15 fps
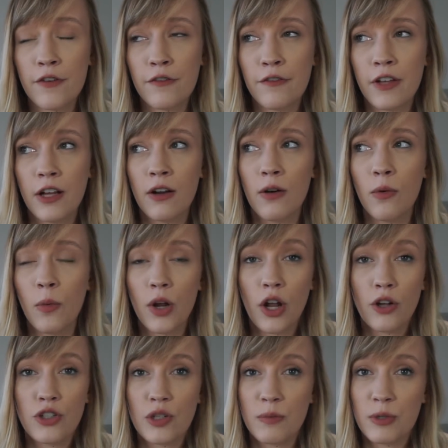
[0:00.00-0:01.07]
feel
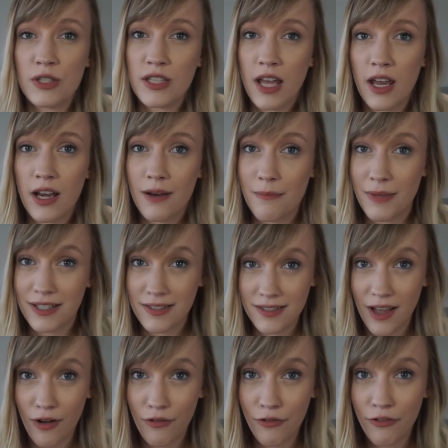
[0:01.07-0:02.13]
100%
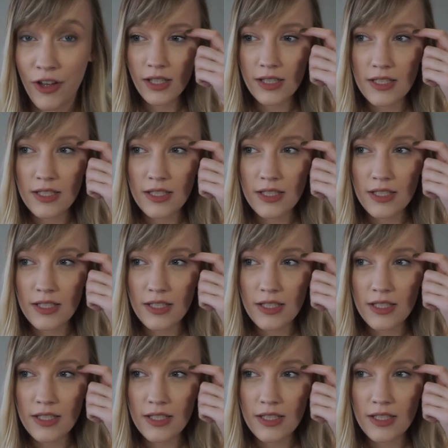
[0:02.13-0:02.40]
myself.